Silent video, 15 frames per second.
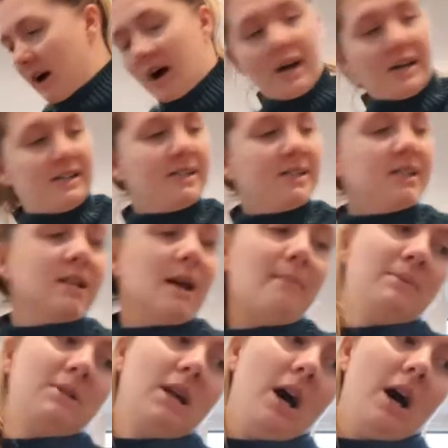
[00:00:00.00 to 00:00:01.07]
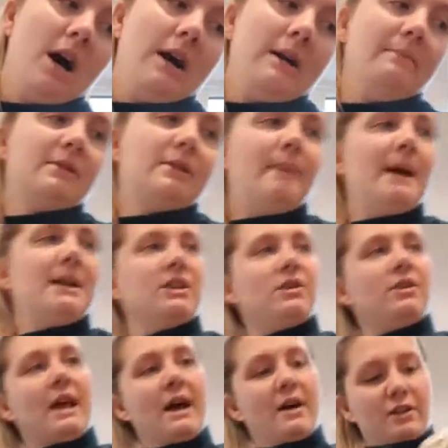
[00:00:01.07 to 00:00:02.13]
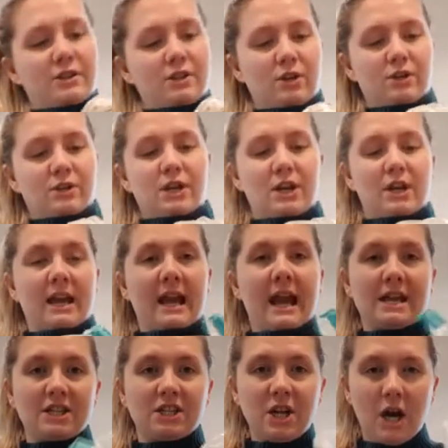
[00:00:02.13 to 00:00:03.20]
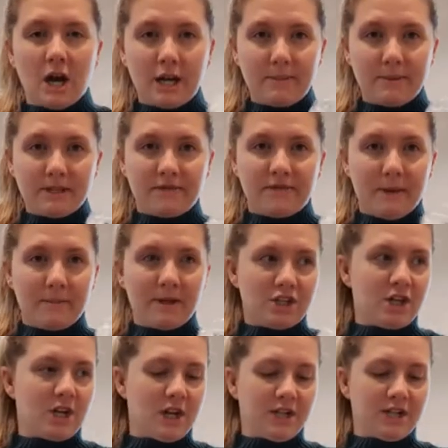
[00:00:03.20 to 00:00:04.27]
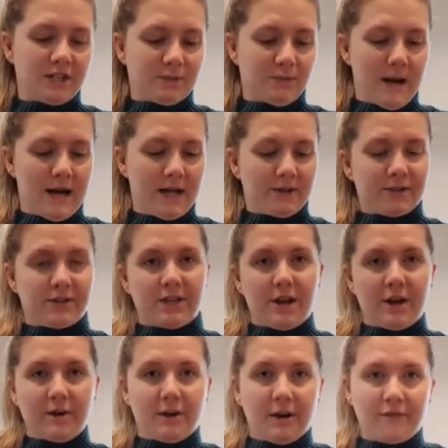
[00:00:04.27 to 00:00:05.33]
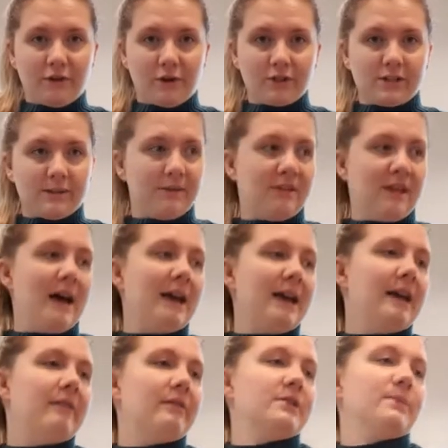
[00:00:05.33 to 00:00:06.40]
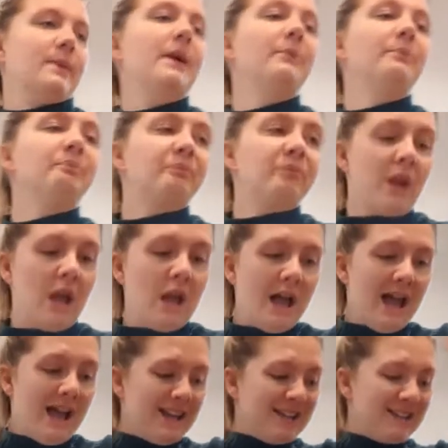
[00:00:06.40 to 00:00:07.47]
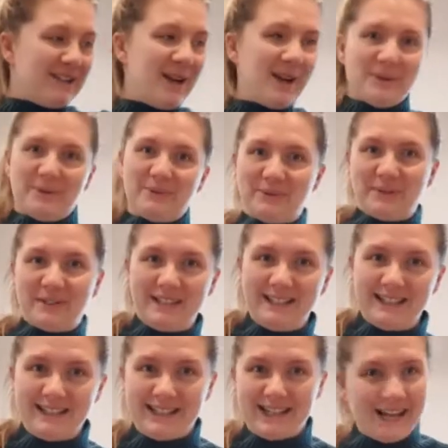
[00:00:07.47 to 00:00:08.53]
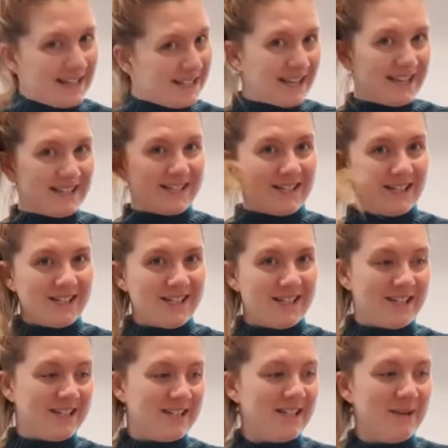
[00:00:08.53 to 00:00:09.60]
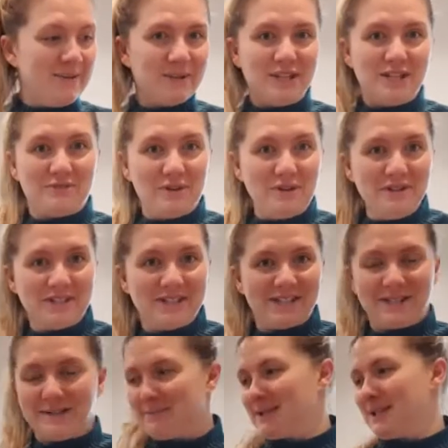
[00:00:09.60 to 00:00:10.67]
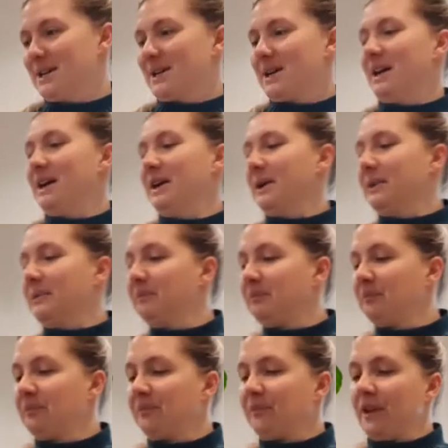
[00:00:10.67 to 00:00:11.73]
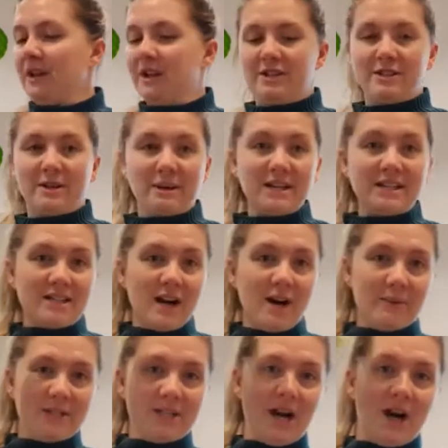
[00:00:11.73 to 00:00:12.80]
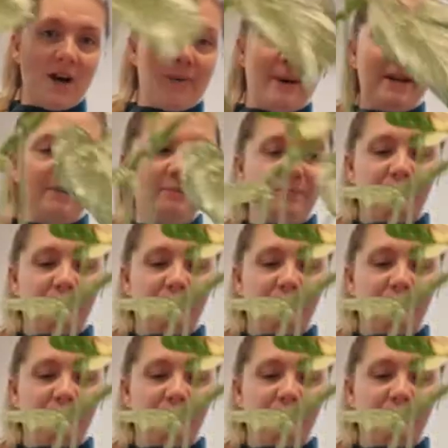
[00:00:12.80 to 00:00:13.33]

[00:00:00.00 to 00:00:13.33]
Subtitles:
I sometimes, depending on how the soil's looking, add a tiny bit of vermiculite as well. So I've got some of that here as well. So let's get started and see what these root systems look like. So I'm going to start with Tarquin